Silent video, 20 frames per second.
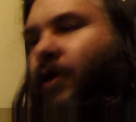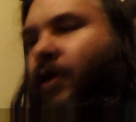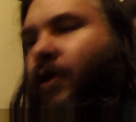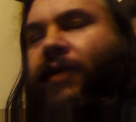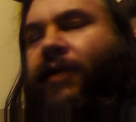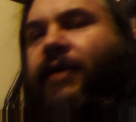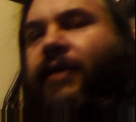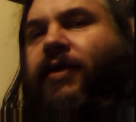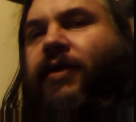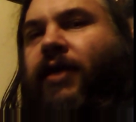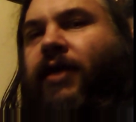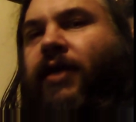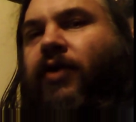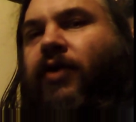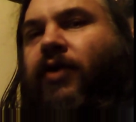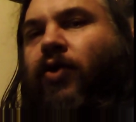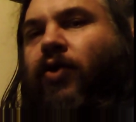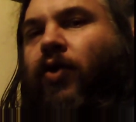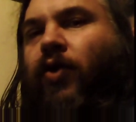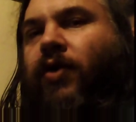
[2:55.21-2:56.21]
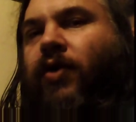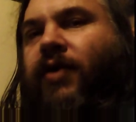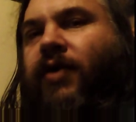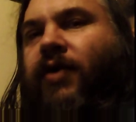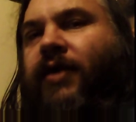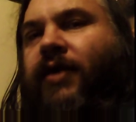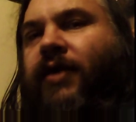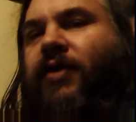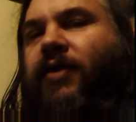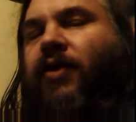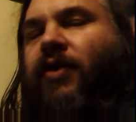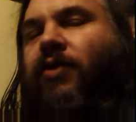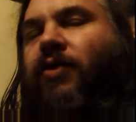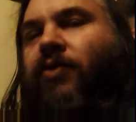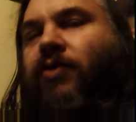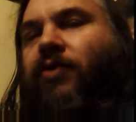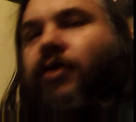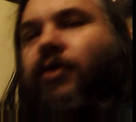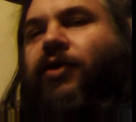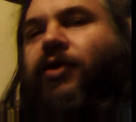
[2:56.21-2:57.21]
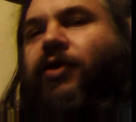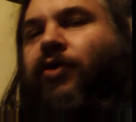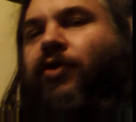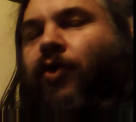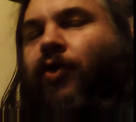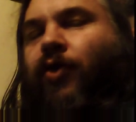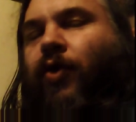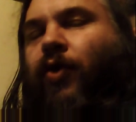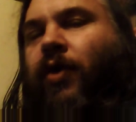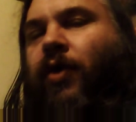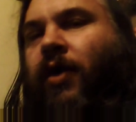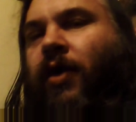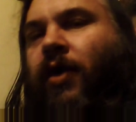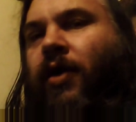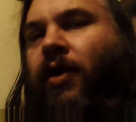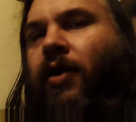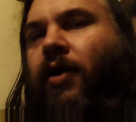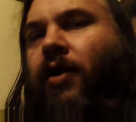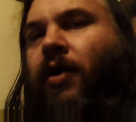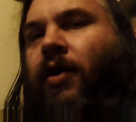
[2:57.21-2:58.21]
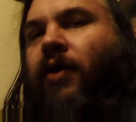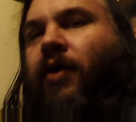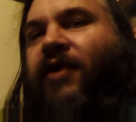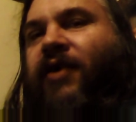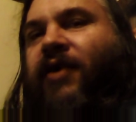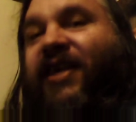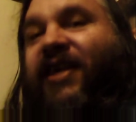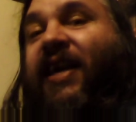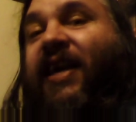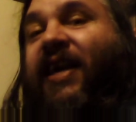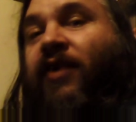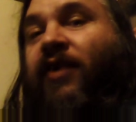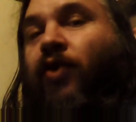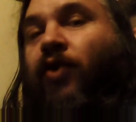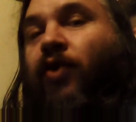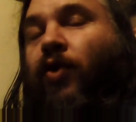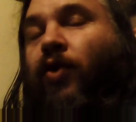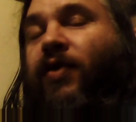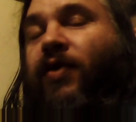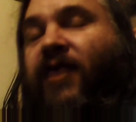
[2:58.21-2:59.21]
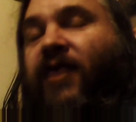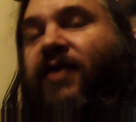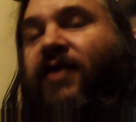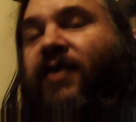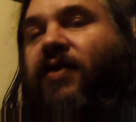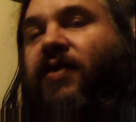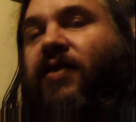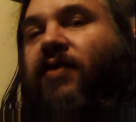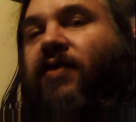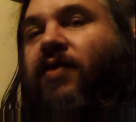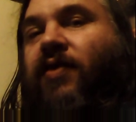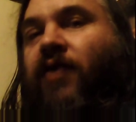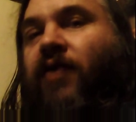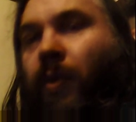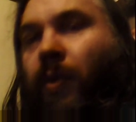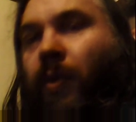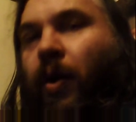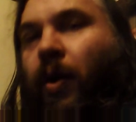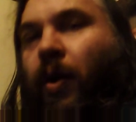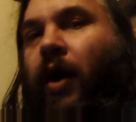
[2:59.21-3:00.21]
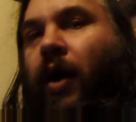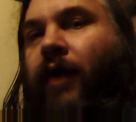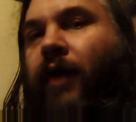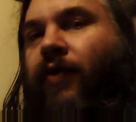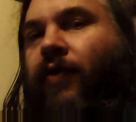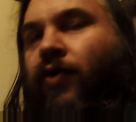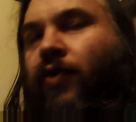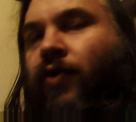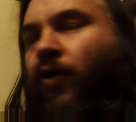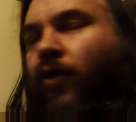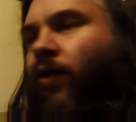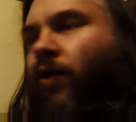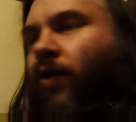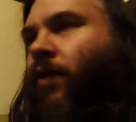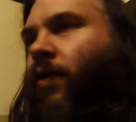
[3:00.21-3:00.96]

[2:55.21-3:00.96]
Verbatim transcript: DC talk, decent Christian talk, DN talk, decent Noahide talk.